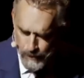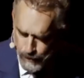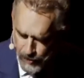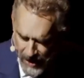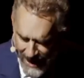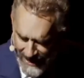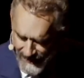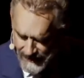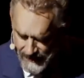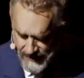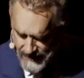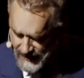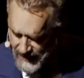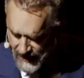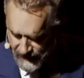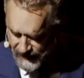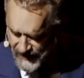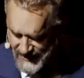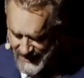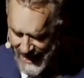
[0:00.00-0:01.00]
you practice
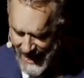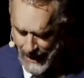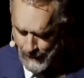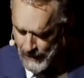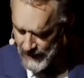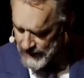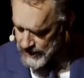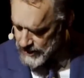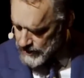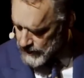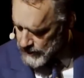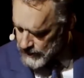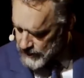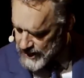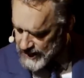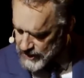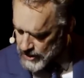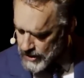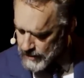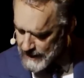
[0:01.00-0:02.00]
enough, it's habit. So you're
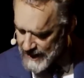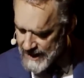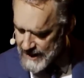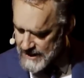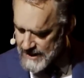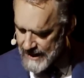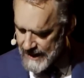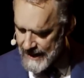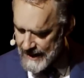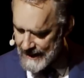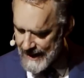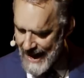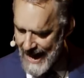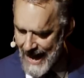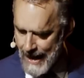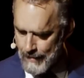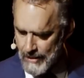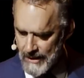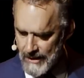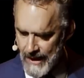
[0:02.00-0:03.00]
deterministic at the
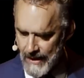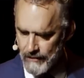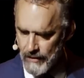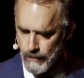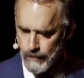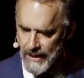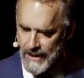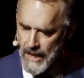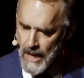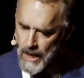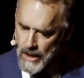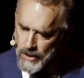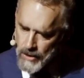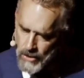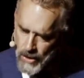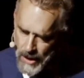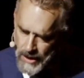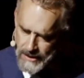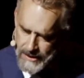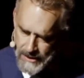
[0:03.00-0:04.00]
habit level, but you're
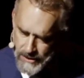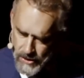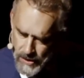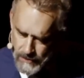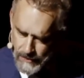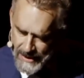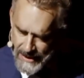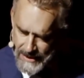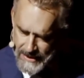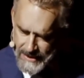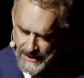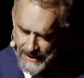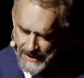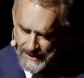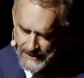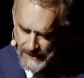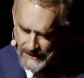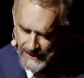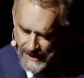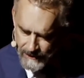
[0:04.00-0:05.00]
not deterministic
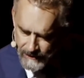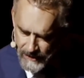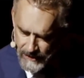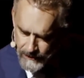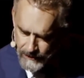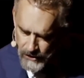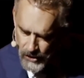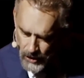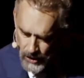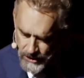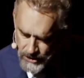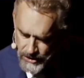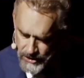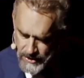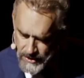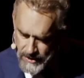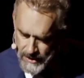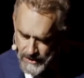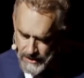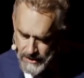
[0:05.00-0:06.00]
at the level of
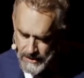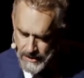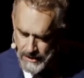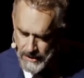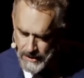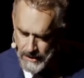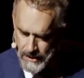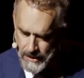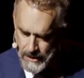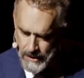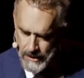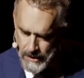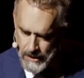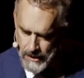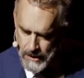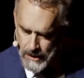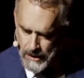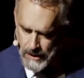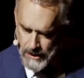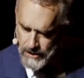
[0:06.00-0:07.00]
consciousness.
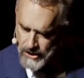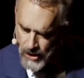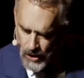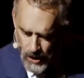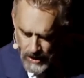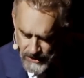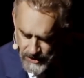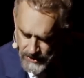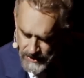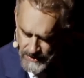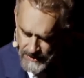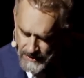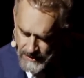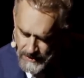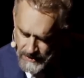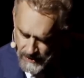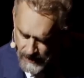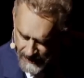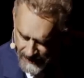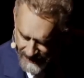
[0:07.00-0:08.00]
Because
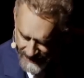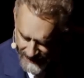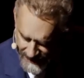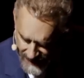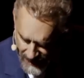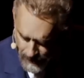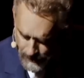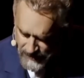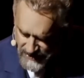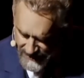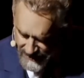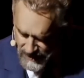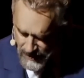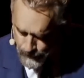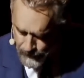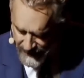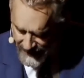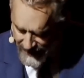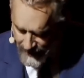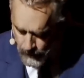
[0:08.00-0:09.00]
consciousness comes into
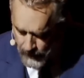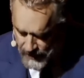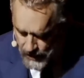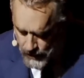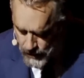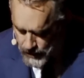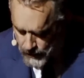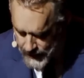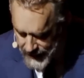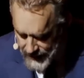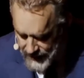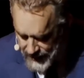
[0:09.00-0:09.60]
play when you're doing